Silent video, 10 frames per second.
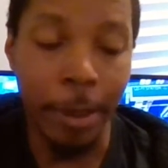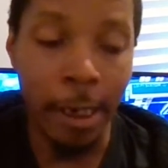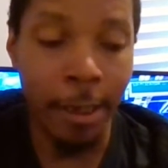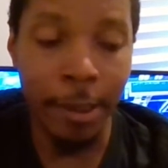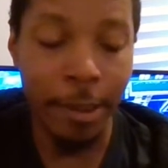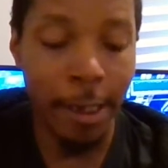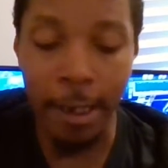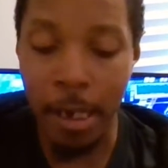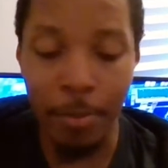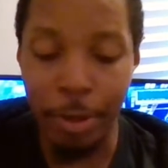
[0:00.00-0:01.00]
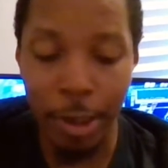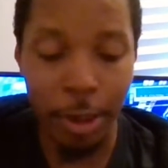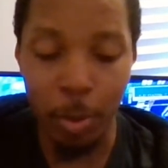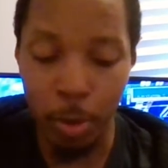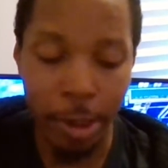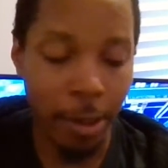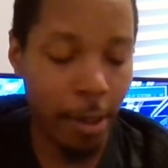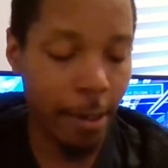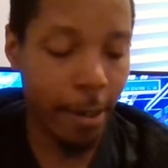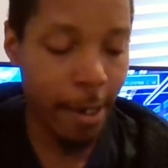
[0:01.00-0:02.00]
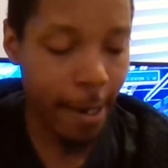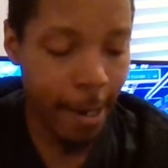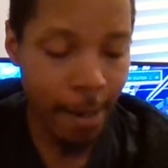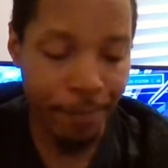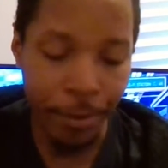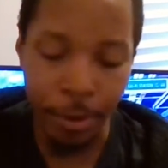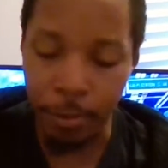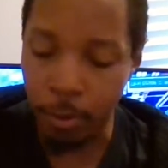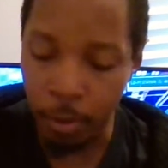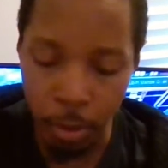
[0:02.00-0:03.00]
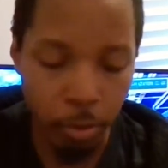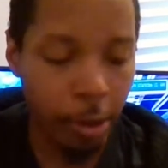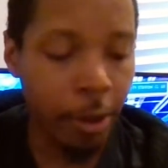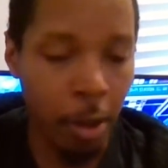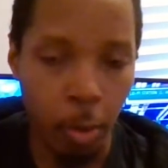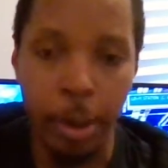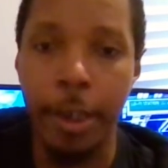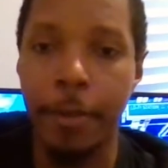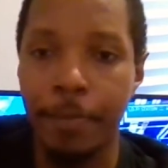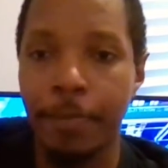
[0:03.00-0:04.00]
to be honest, that conversation went absolutely nowhere.